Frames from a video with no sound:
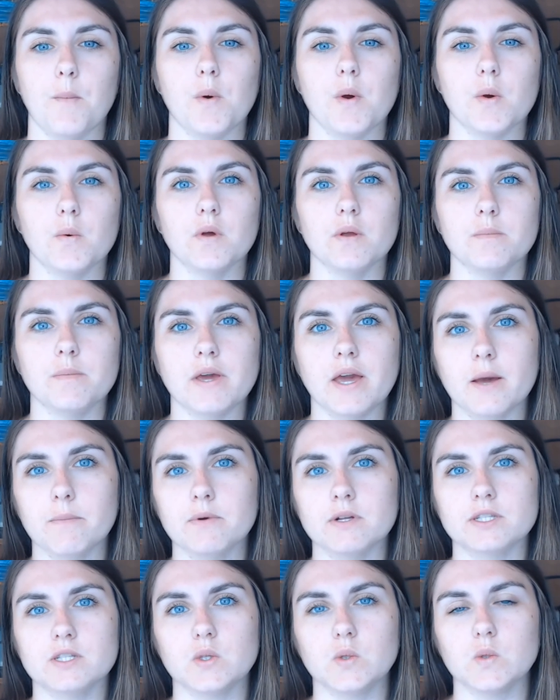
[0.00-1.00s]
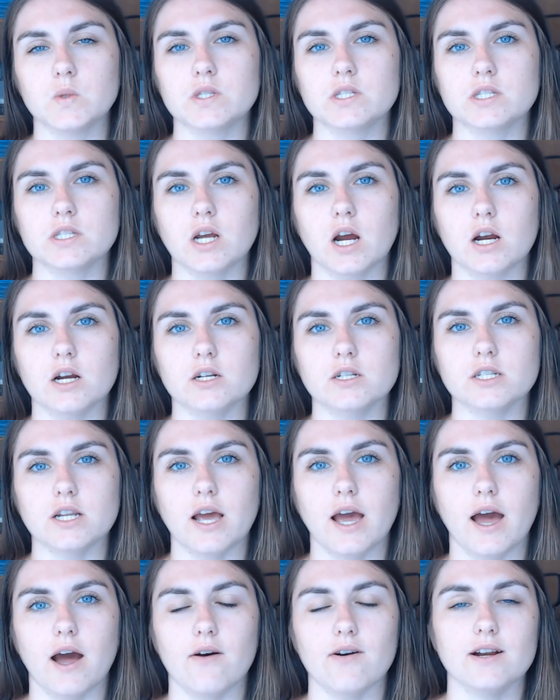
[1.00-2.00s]
we will be able to start
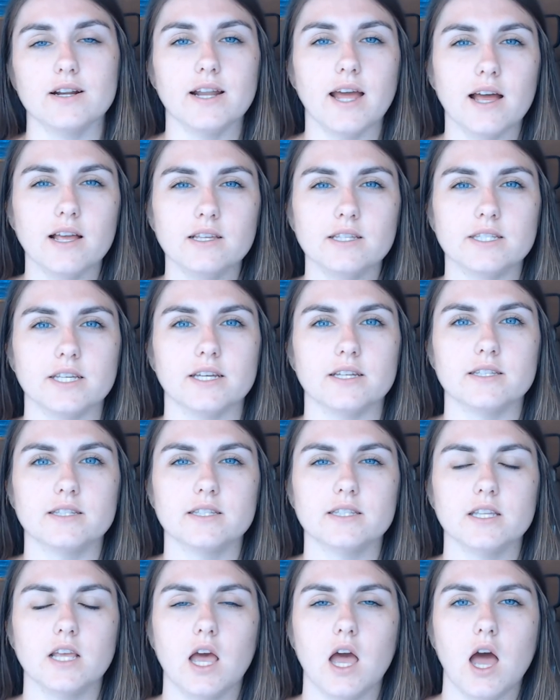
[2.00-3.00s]
our analysis.